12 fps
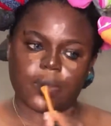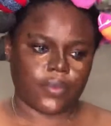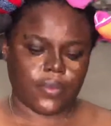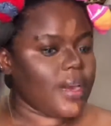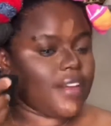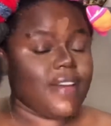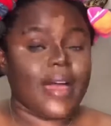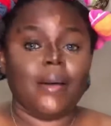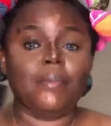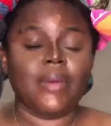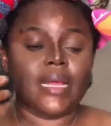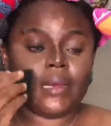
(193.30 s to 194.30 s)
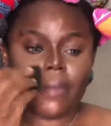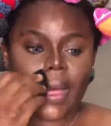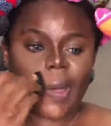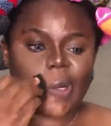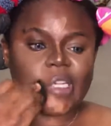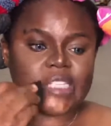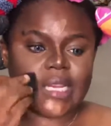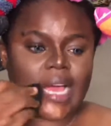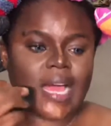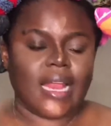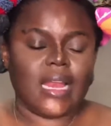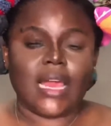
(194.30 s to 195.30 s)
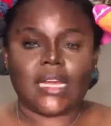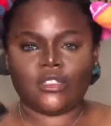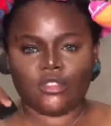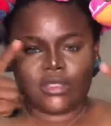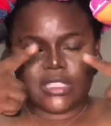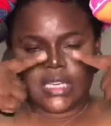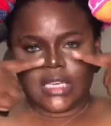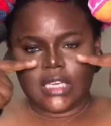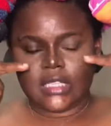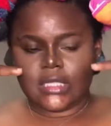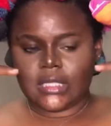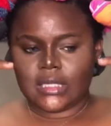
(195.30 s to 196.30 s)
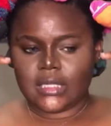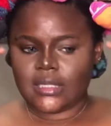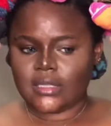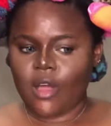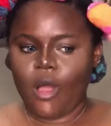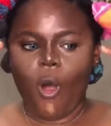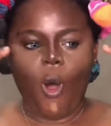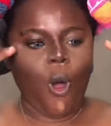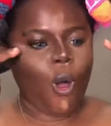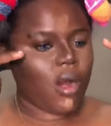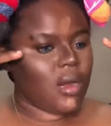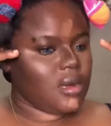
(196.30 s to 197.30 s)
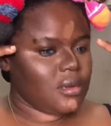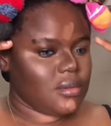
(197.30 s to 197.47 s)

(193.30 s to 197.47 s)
Whenever I'm blending my concealer, I like to take it all